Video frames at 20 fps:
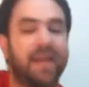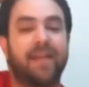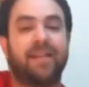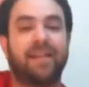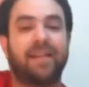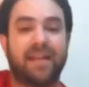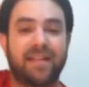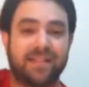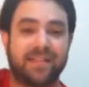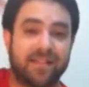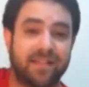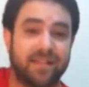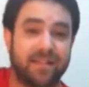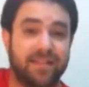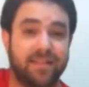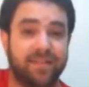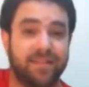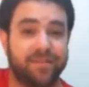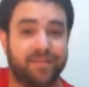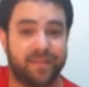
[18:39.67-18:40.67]
and let's
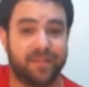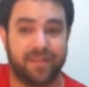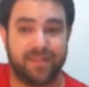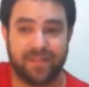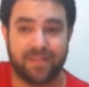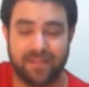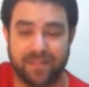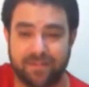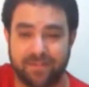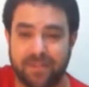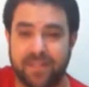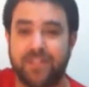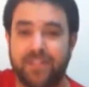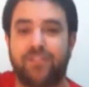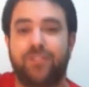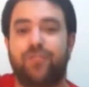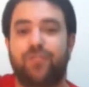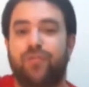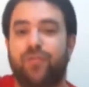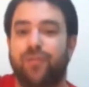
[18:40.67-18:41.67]
leave the
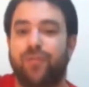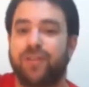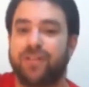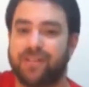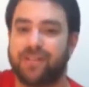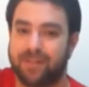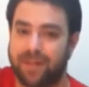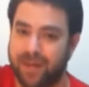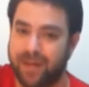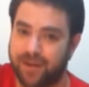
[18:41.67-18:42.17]
diminished chords